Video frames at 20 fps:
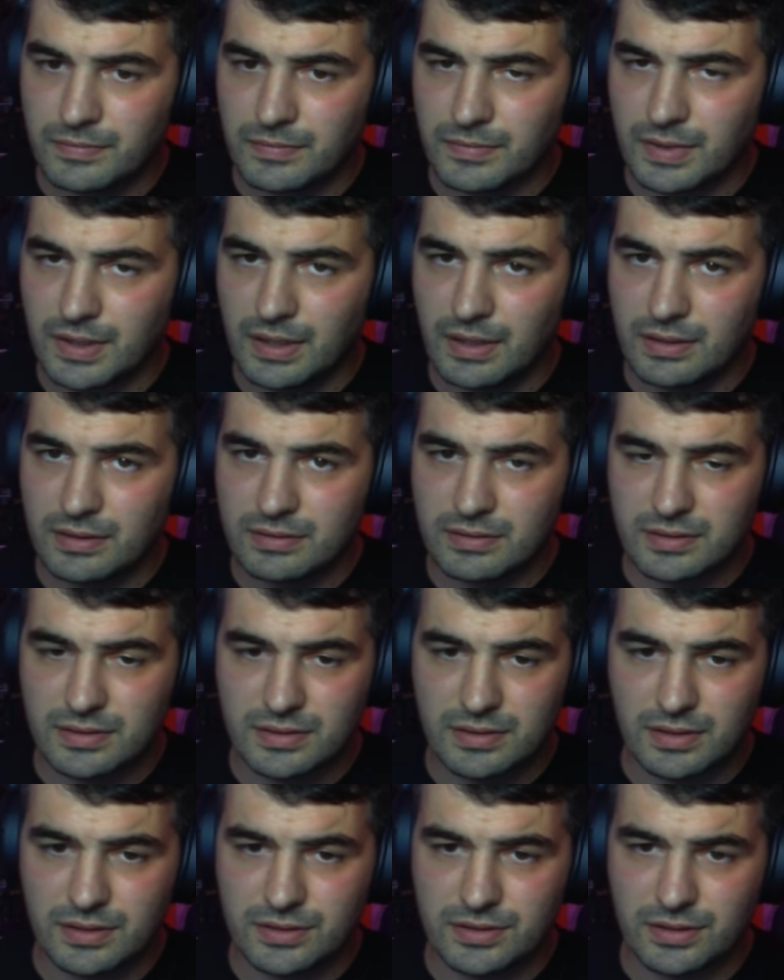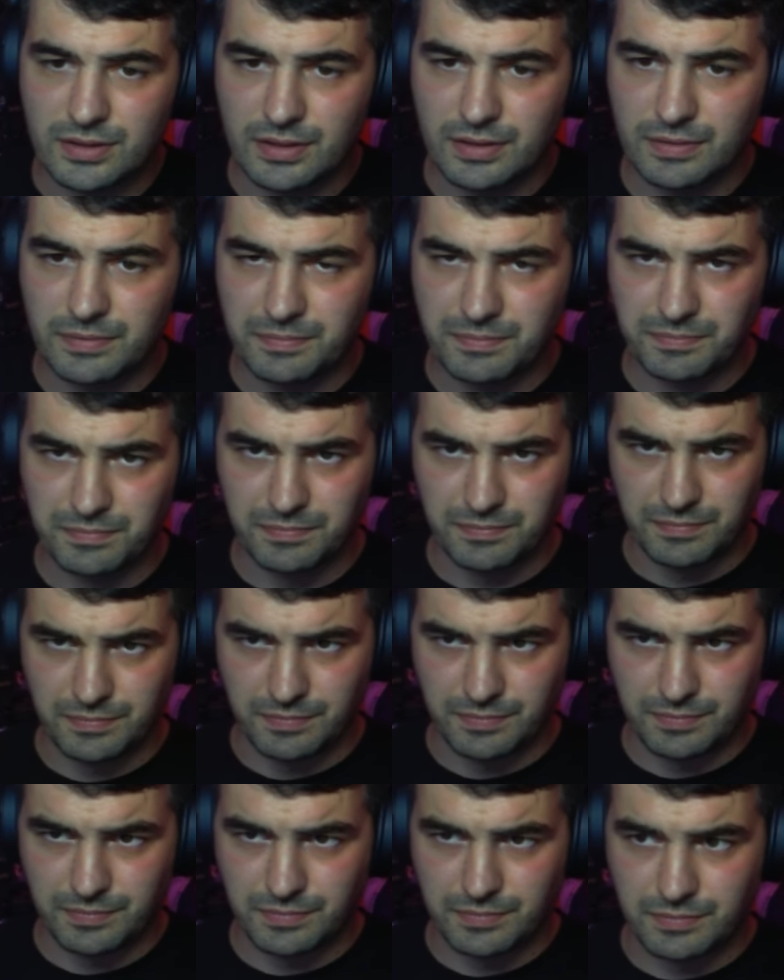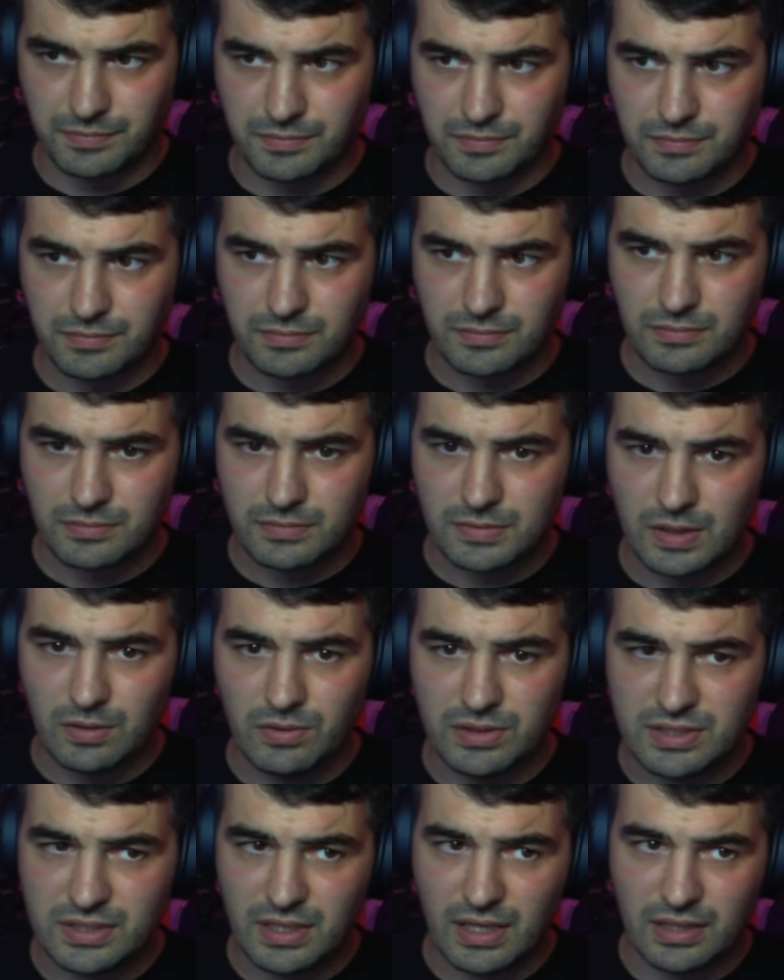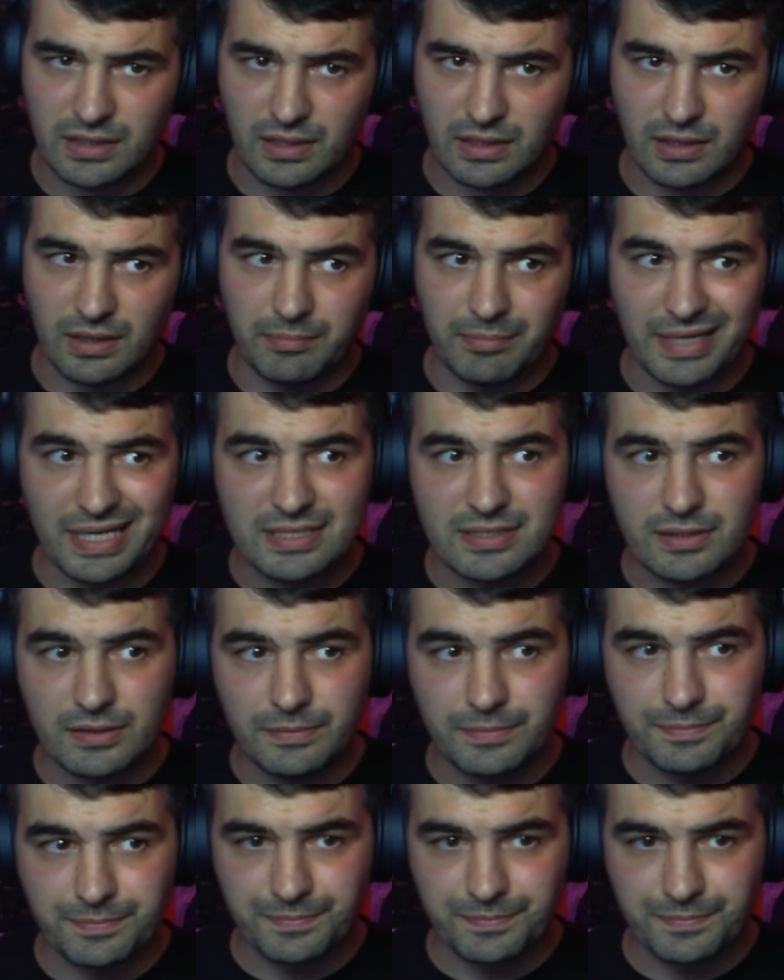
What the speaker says: Okay, Searcher. What's he getting? A Basil?